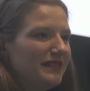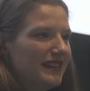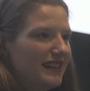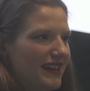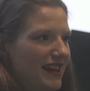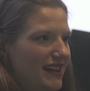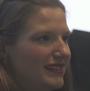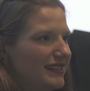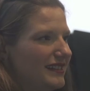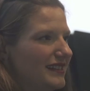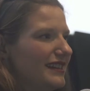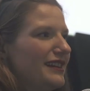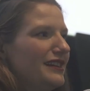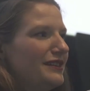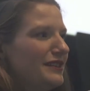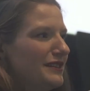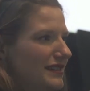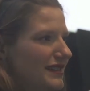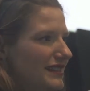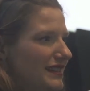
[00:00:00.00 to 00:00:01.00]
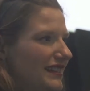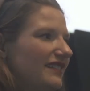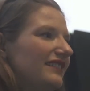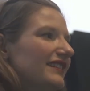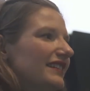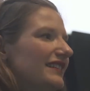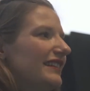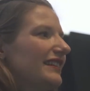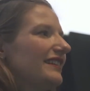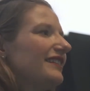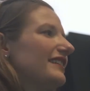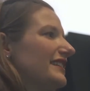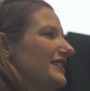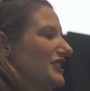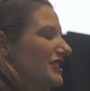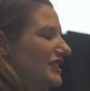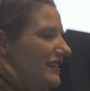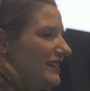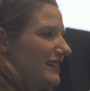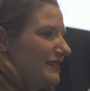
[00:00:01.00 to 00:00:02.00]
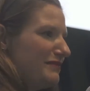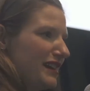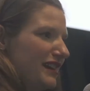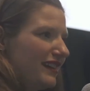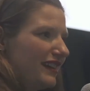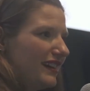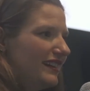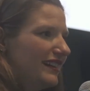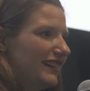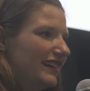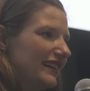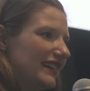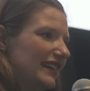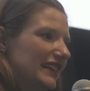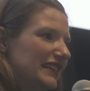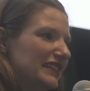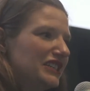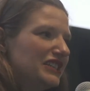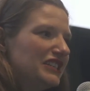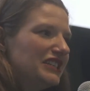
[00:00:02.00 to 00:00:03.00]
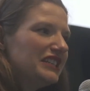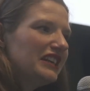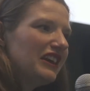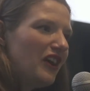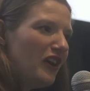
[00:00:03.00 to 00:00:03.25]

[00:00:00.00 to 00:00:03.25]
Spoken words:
Yes, New Zealand English and American English,